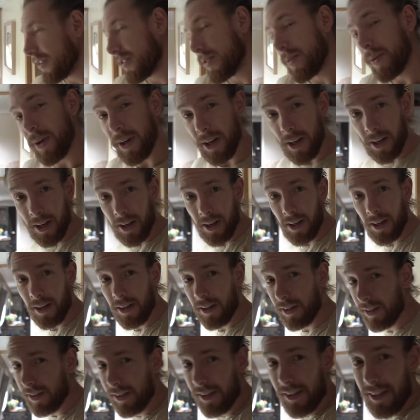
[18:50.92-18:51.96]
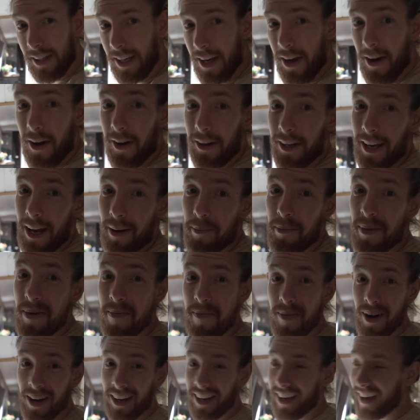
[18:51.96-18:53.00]
So we're going to get our
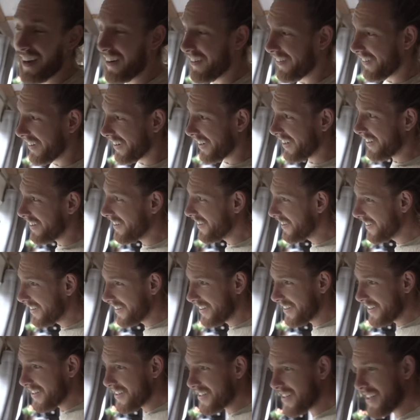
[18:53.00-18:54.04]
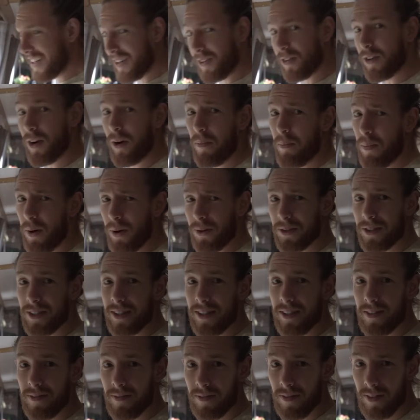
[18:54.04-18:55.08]
camping bucket out again. It's a little
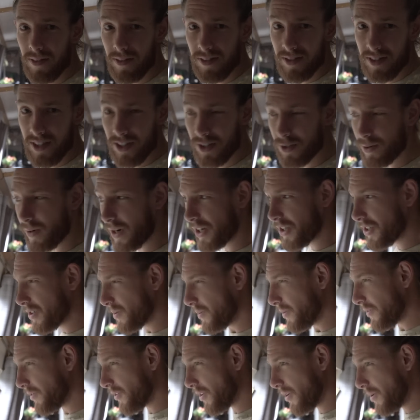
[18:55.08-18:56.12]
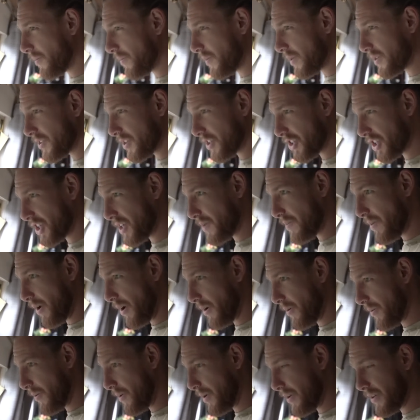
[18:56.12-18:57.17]
composting situation we've got, but it's a
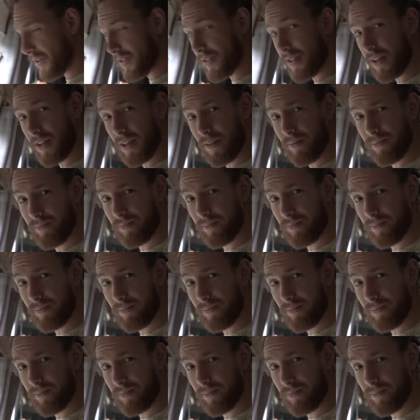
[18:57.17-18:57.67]
cheapo one, isn't it?